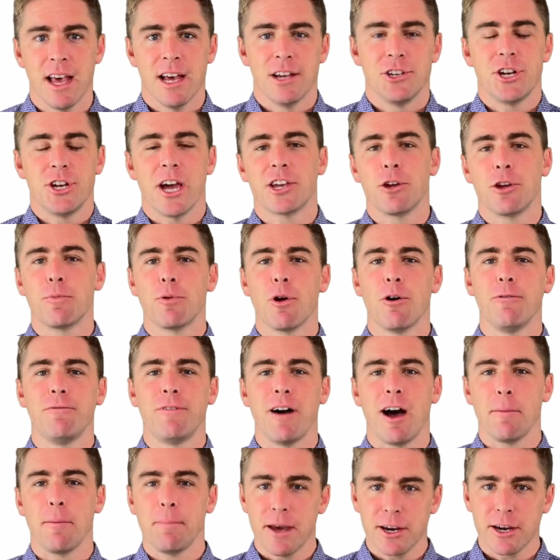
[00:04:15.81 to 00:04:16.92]
Check your
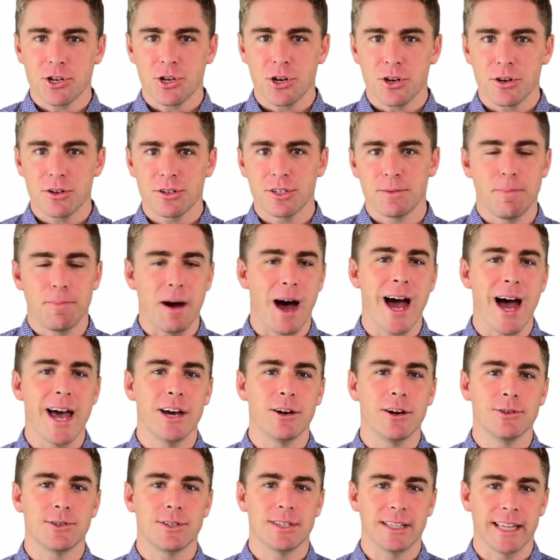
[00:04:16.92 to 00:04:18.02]
profile pictures,
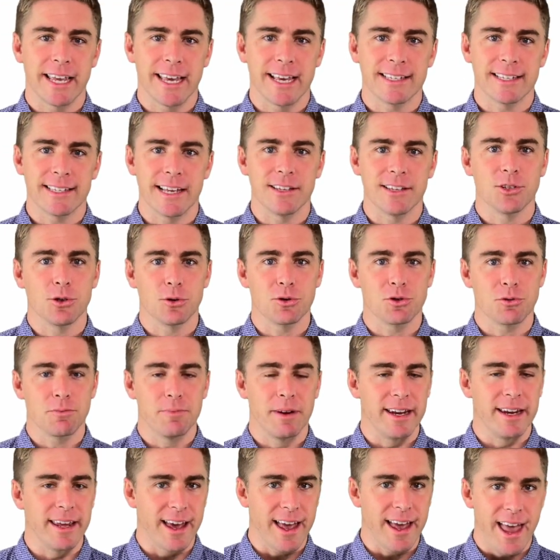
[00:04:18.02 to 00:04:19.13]
bios, links, and social
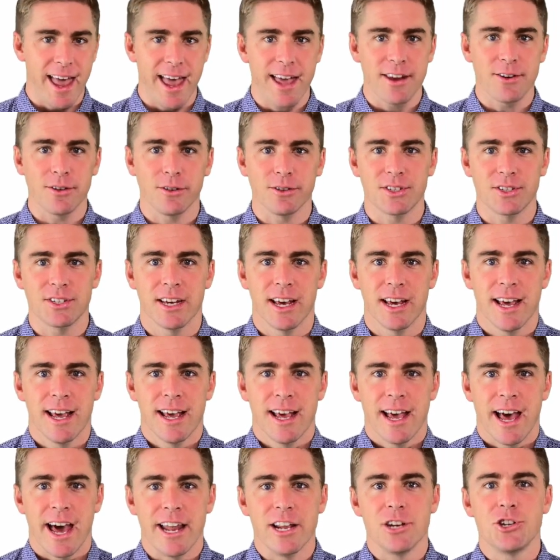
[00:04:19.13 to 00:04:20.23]
media handles,
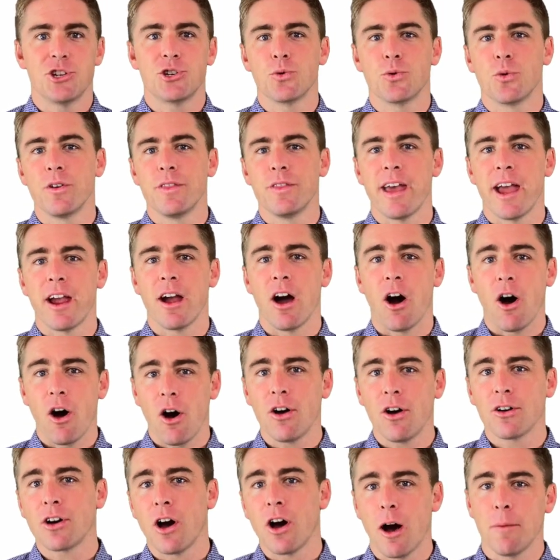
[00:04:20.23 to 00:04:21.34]
and ensure they
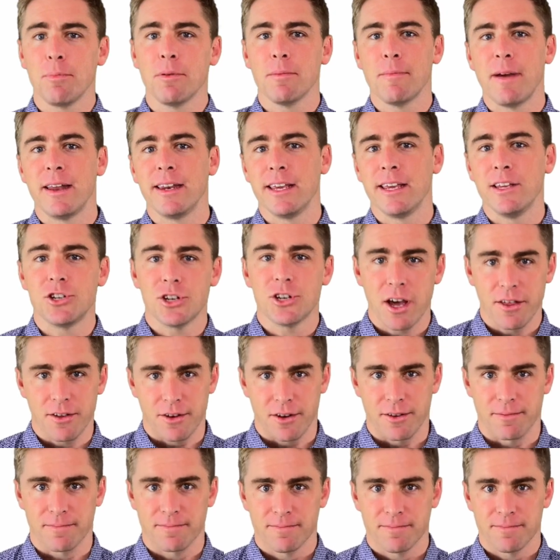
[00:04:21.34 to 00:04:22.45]
all complement each
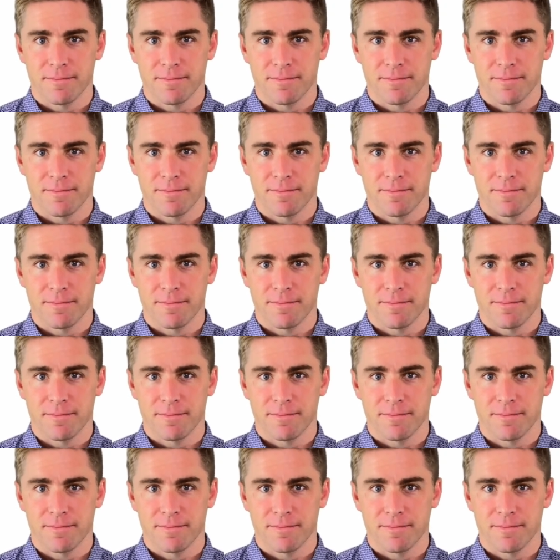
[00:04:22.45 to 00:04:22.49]
other.